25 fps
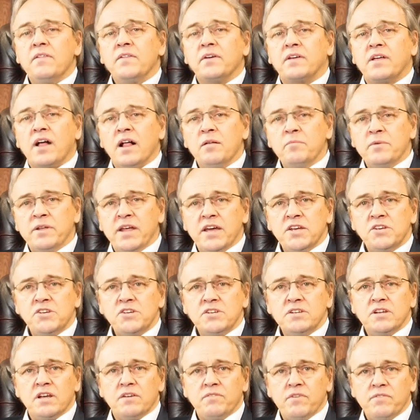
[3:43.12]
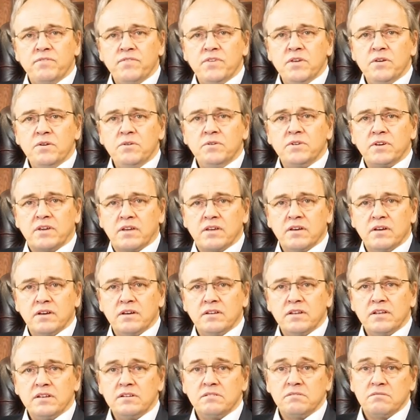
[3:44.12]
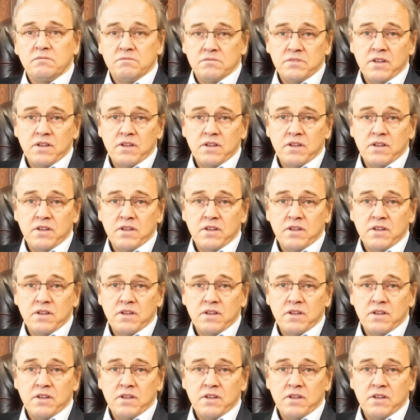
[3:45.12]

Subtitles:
The culmination of the feud occurred in